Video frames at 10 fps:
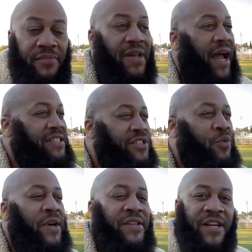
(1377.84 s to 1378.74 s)
I just
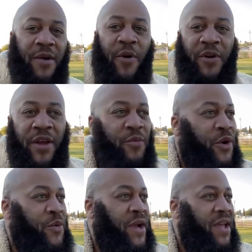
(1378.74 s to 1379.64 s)
wanted to come on here real
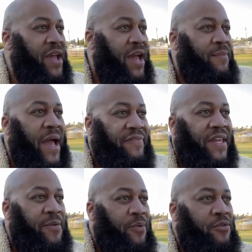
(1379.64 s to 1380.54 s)
quick. I'm gonna have to
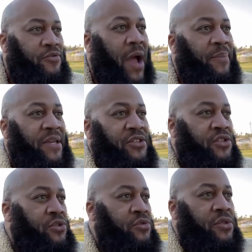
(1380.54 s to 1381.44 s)
keep on dropping these
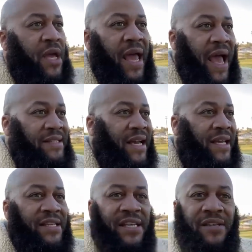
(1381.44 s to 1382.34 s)
jewels as I
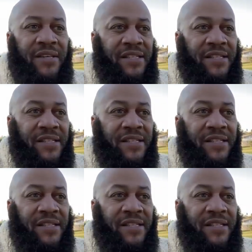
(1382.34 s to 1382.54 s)
continue to